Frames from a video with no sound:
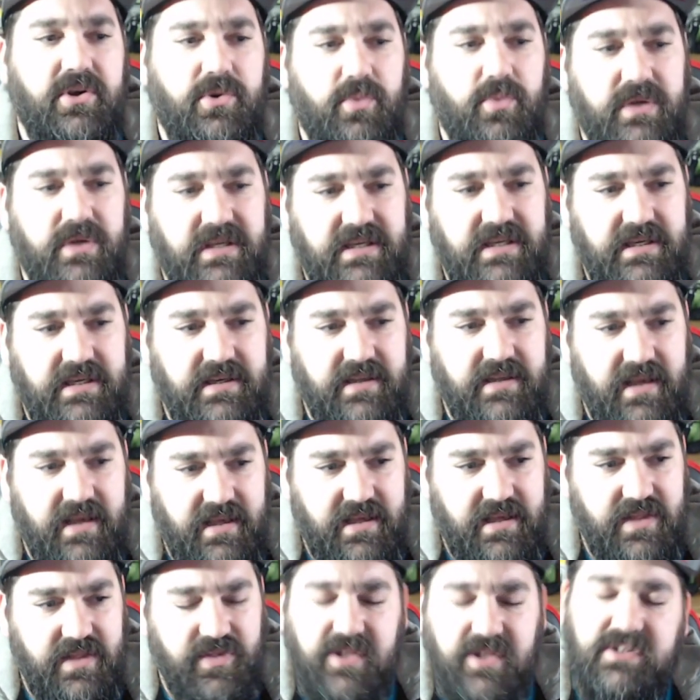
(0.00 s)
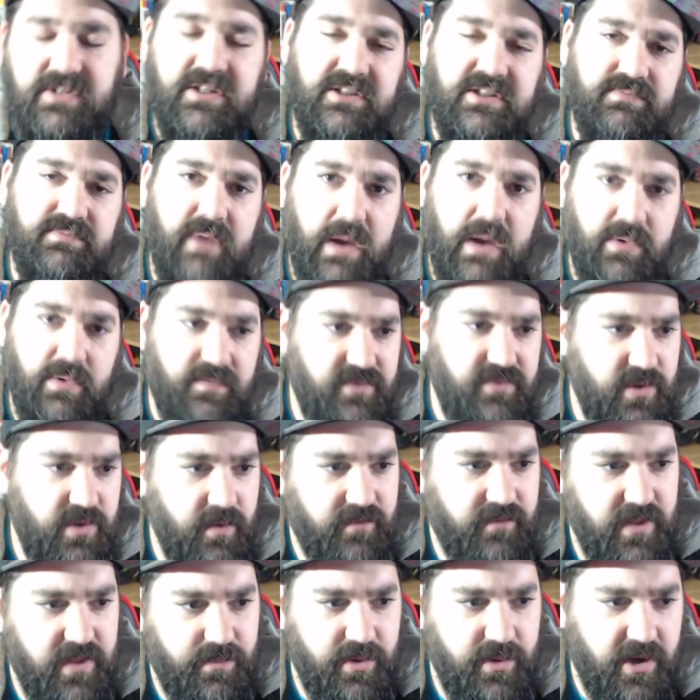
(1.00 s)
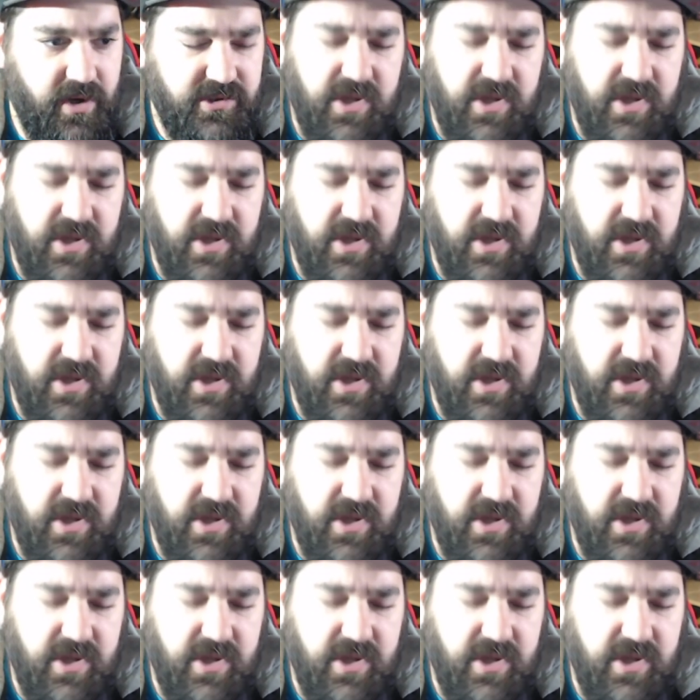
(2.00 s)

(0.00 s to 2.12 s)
read, and this is my review of the book.